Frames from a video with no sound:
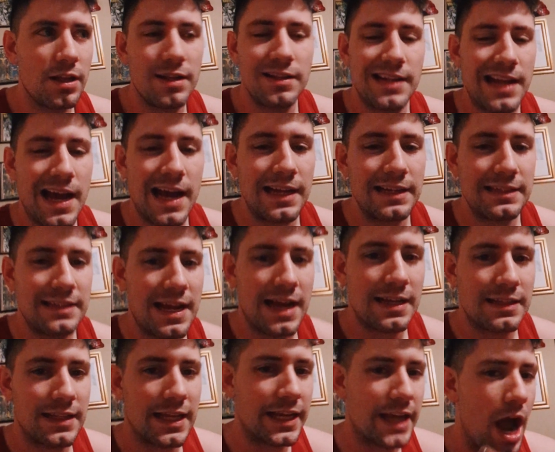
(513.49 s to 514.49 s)
Not
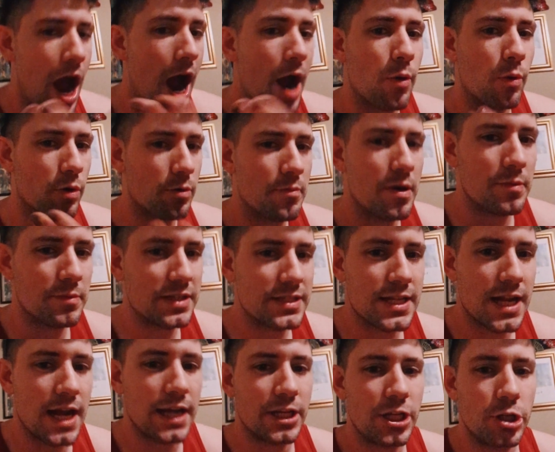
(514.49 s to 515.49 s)
not like our mummies,
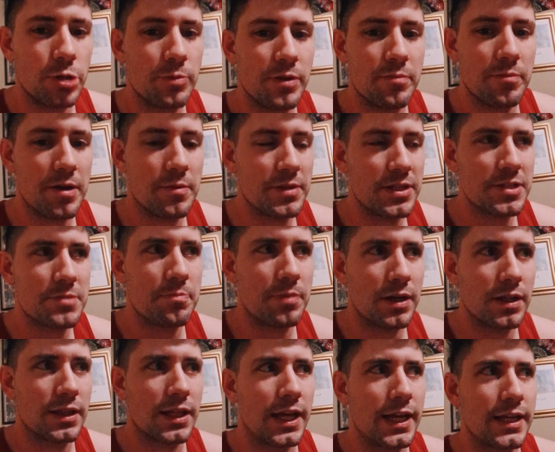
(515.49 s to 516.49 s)
not human mummies,
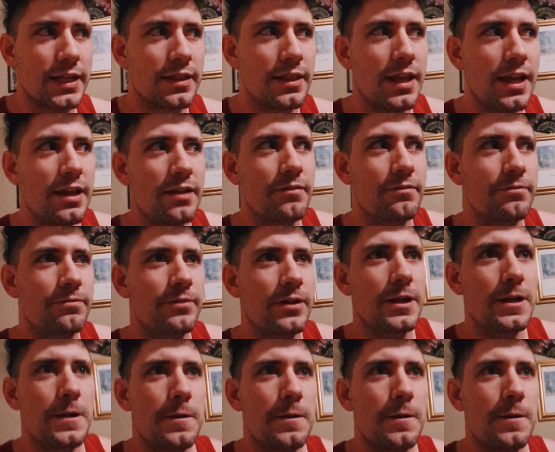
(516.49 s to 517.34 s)
but like they've